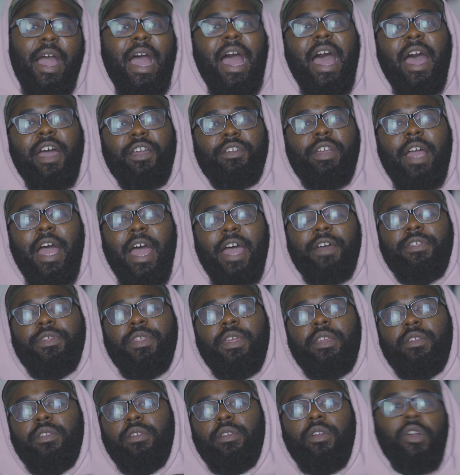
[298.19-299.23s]

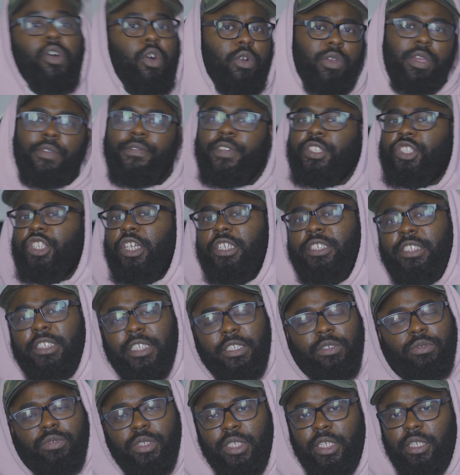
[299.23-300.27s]
even John
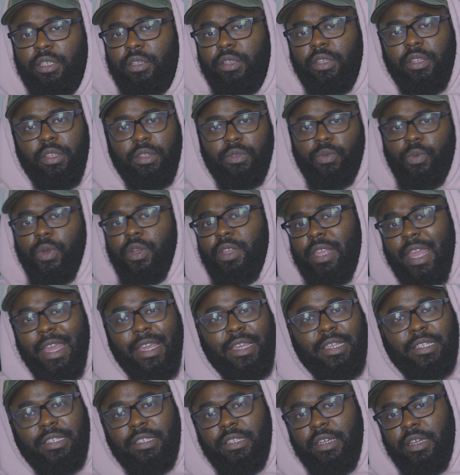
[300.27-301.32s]
Singleton, the work that
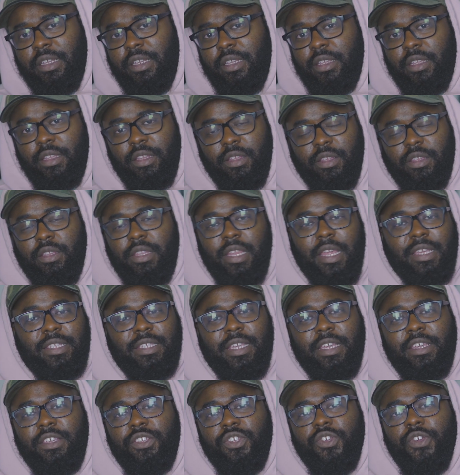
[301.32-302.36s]
he's done and the things
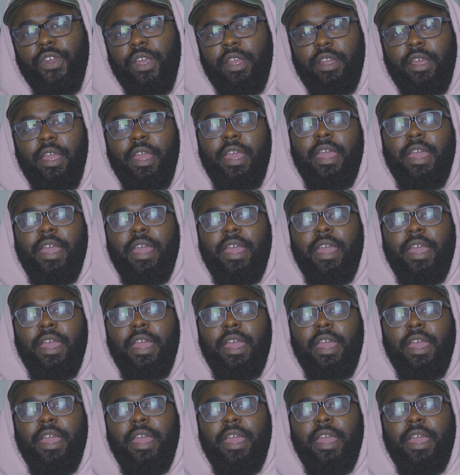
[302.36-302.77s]
that he's created,